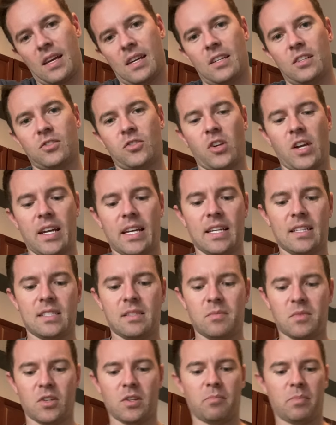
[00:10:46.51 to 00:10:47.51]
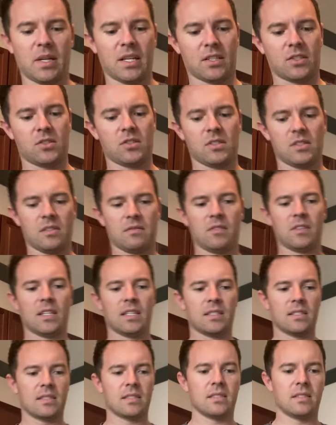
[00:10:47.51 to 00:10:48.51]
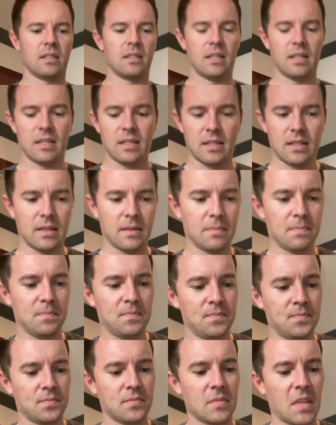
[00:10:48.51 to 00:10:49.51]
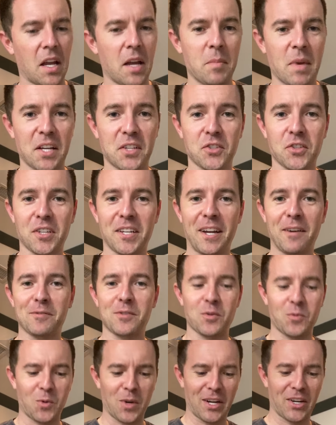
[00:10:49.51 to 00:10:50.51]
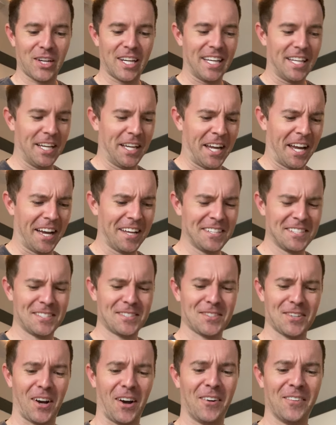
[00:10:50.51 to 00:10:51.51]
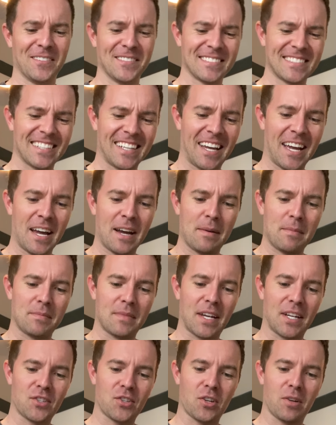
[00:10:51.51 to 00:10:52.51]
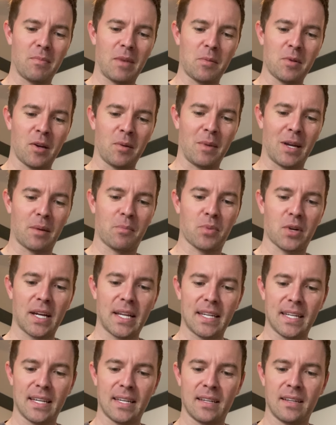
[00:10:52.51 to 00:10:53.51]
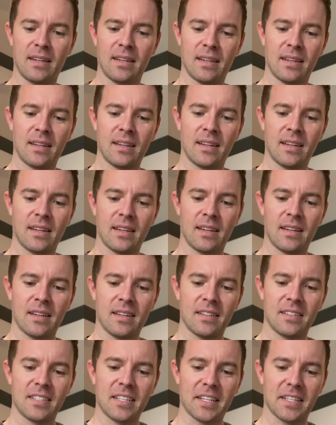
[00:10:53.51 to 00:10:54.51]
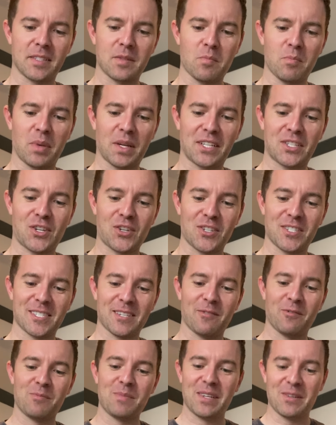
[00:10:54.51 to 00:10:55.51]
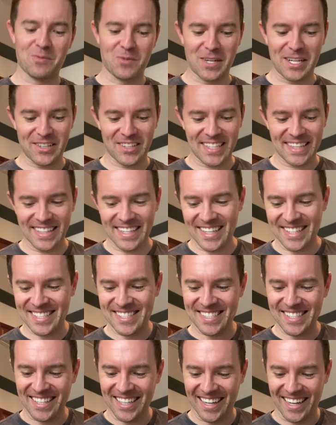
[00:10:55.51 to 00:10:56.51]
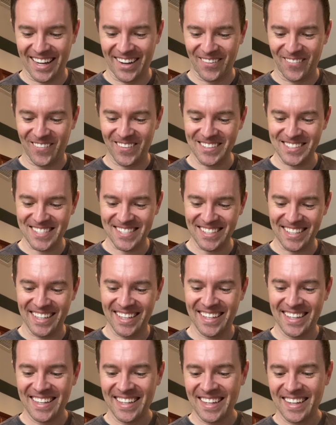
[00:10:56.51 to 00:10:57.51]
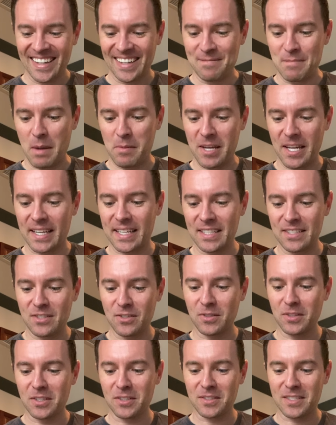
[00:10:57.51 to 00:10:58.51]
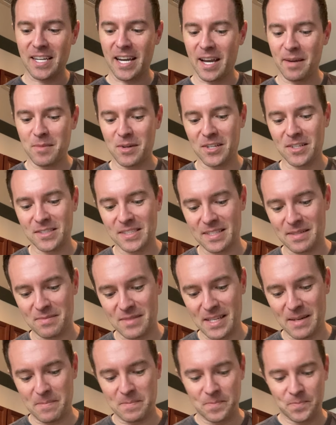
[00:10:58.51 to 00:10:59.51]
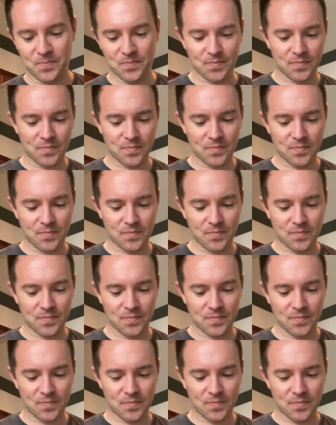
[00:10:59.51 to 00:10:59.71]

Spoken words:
I'll try and get some good pictures of this. I'm actually gonna have to wear it, so not sure. Maybe I'll make Brandon take some pictures of me wearing this. We'll see. Maybe I can do a little timer or something.